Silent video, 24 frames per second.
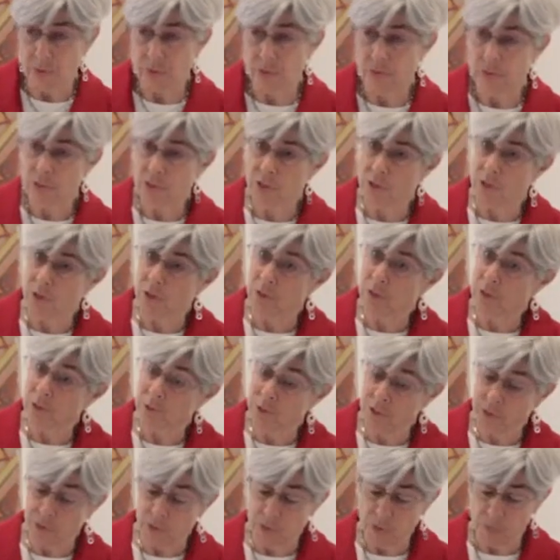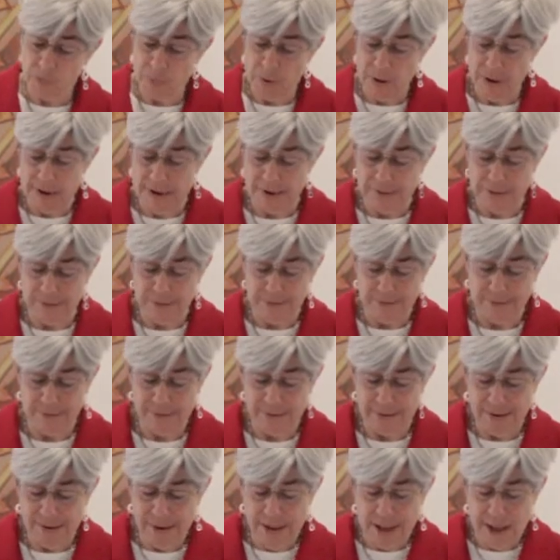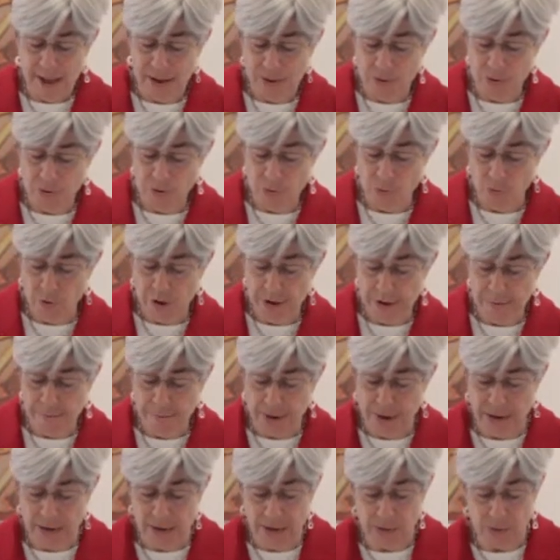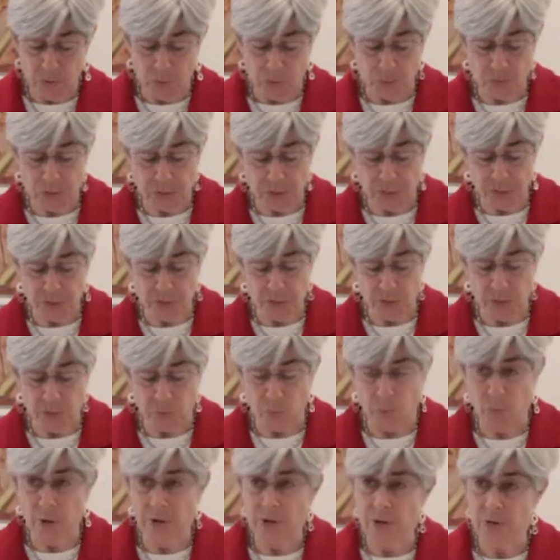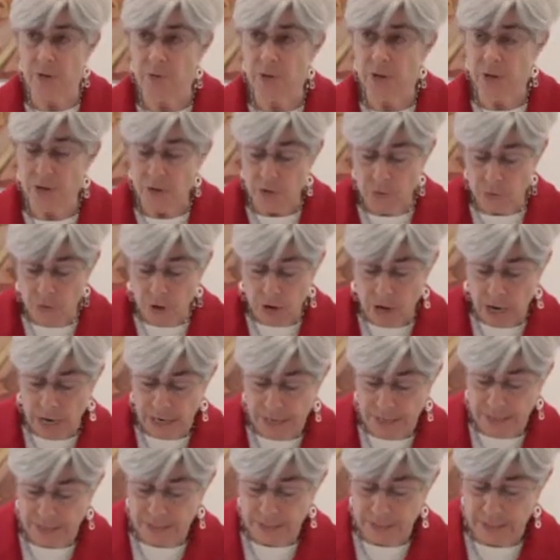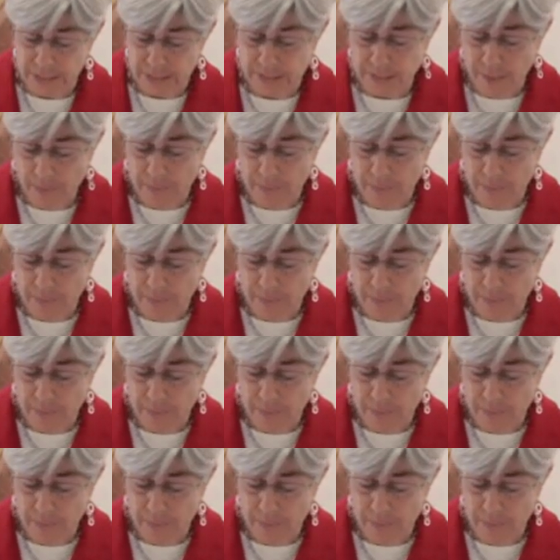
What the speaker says: starts to smile. And your grandma, who sees the wonder in your eyes,